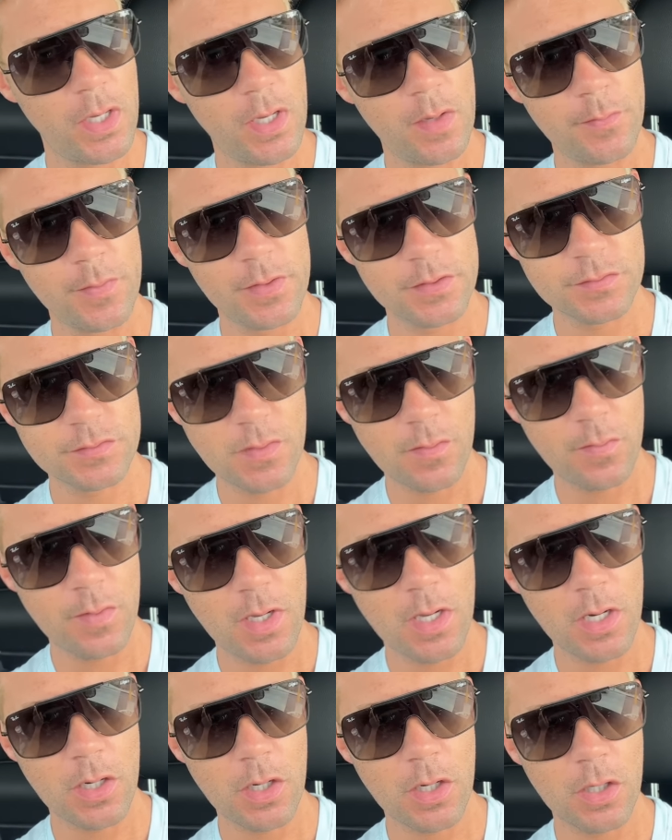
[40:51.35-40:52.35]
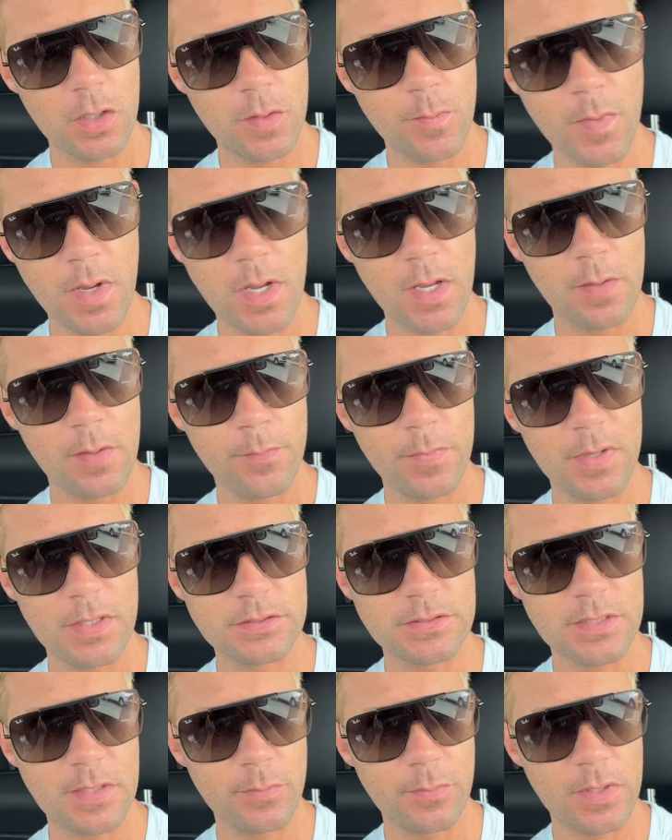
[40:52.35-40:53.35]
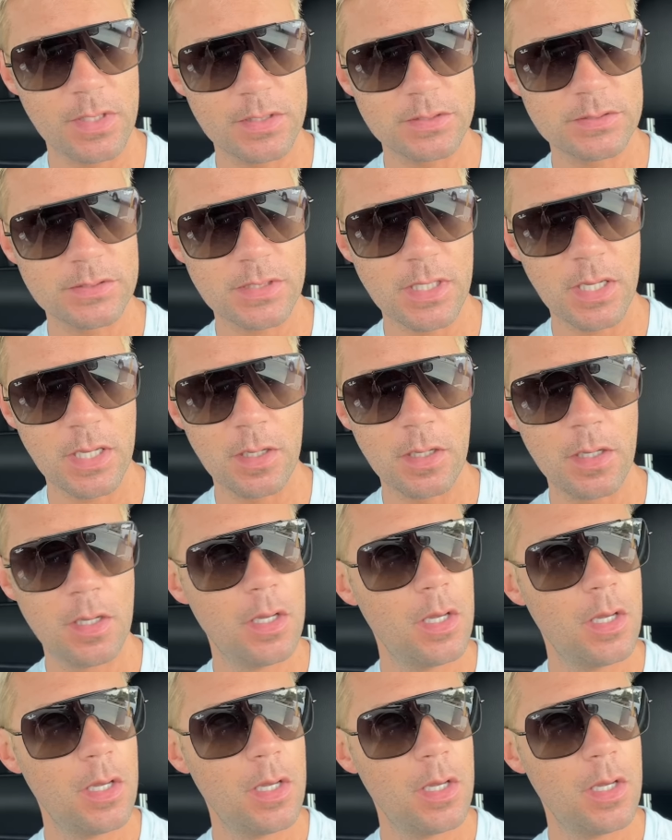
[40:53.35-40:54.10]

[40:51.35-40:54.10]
M That's why we had our goodbye at bedtime last night.